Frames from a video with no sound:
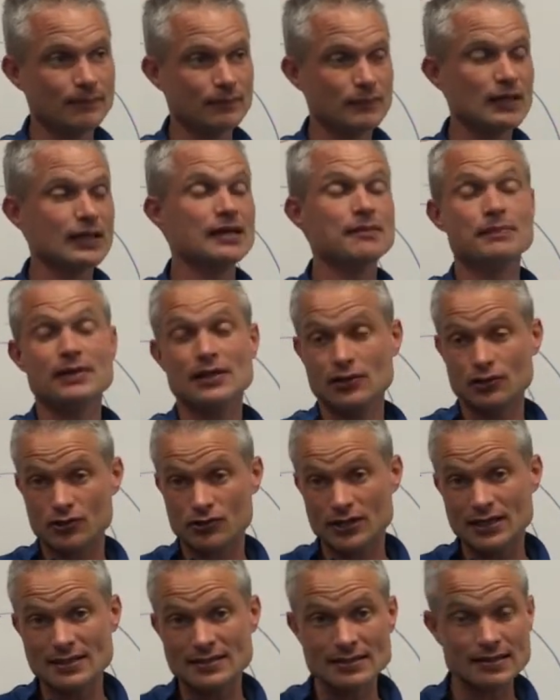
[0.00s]
it can be
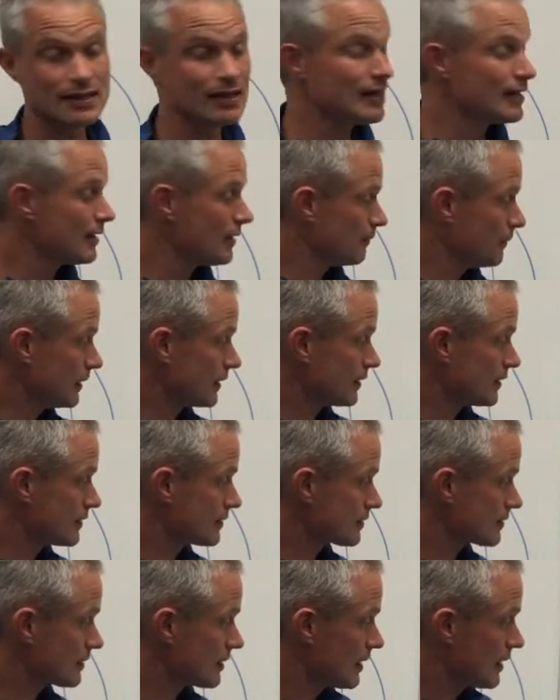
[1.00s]
increased,
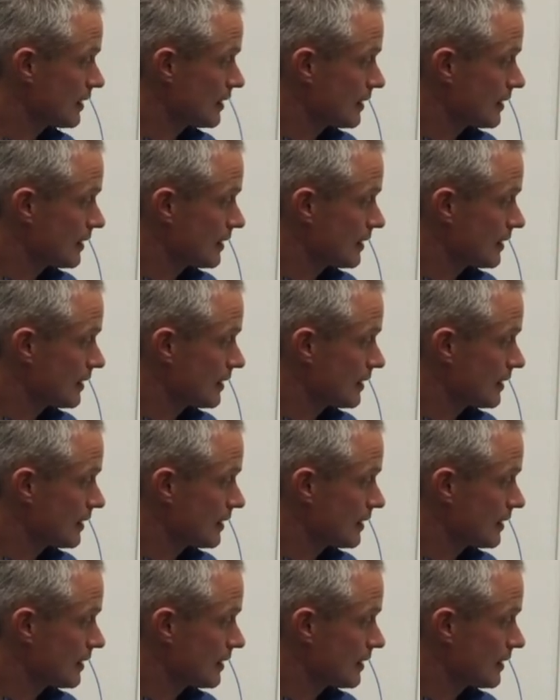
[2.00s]
because